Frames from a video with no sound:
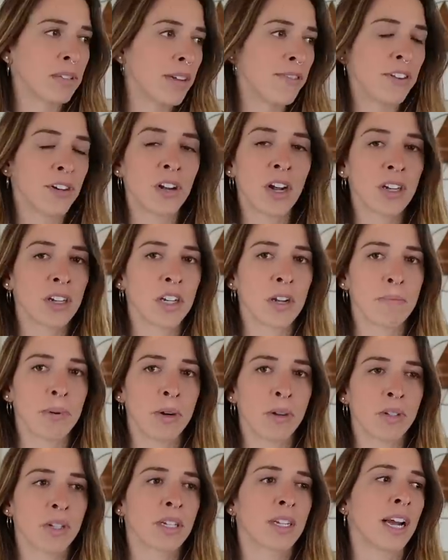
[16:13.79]
If you're not good at
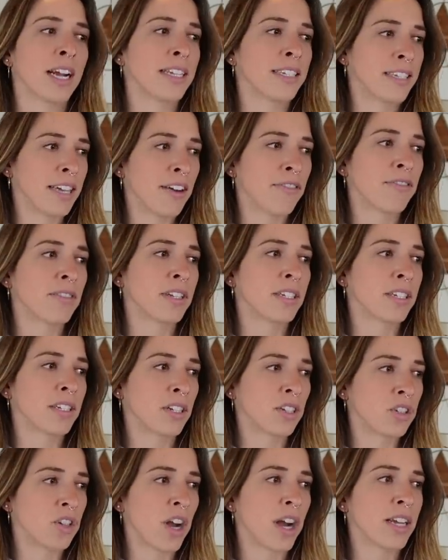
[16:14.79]
posing, I definitely
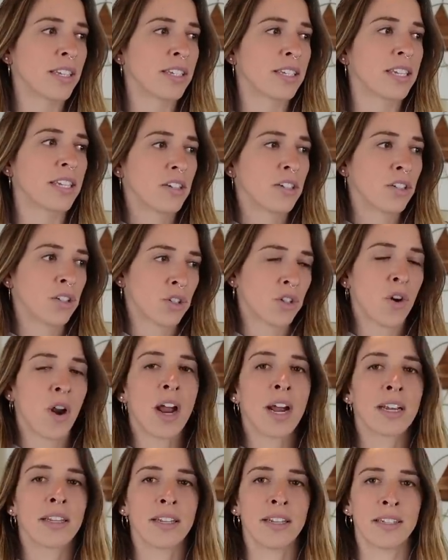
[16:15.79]
suggest just
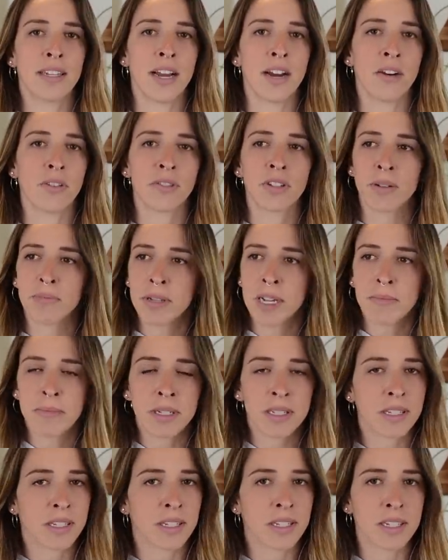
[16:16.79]
trying these out. Sometimes
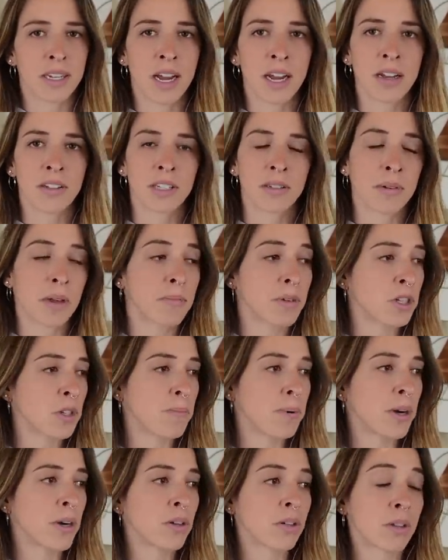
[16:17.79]
it's the style, sometimes it's the
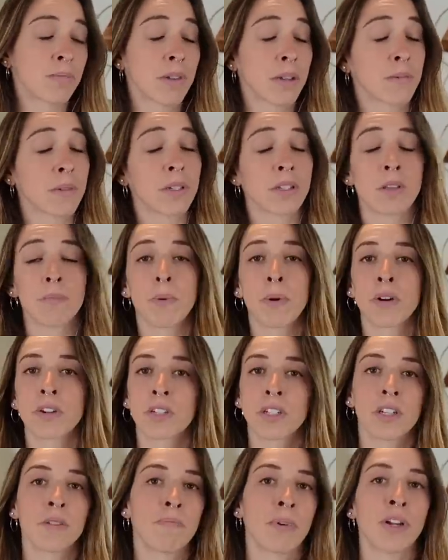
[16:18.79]
pose, sometimes it's the
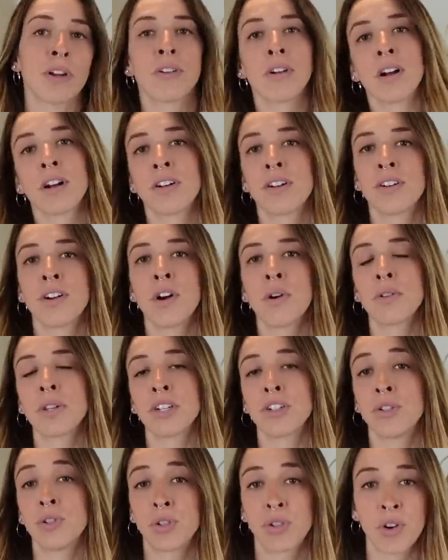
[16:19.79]
person, but you're not gonna know
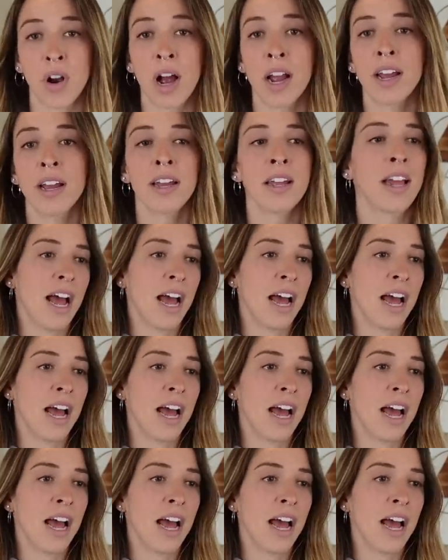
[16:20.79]
unless you try it.